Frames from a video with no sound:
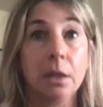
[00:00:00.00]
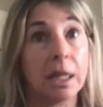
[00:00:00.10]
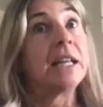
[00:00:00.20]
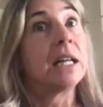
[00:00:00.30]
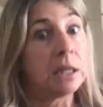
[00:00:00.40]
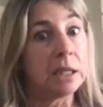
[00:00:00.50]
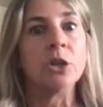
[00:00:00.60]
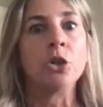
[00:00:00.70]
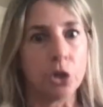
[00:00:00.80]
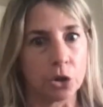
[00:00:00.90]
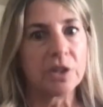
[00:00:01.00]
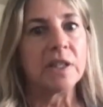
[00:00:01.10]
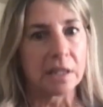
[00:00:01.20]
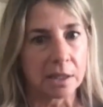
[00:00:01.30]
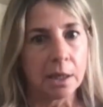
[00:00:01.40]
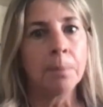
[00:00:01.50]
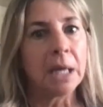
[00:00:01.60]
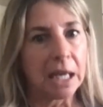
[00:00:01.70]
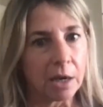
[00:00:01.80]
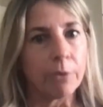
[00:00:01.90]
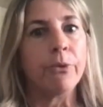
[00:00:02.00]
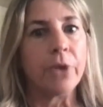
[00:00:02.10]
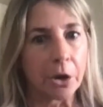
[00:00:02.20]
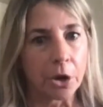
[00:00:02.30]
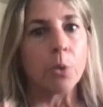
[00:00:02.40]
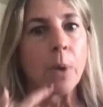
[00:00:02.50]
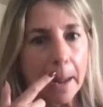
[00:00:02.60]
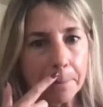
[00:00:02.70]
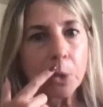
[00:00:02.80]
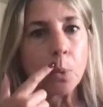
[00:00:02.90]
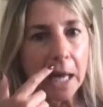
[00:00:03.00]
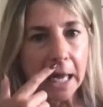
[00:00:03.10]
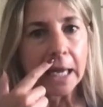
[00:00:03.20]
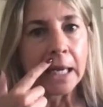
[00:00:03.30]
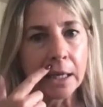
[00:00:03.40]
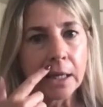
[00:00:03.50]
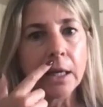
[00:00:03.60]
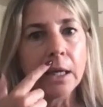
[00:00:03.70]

like clear your system in a very rapid way.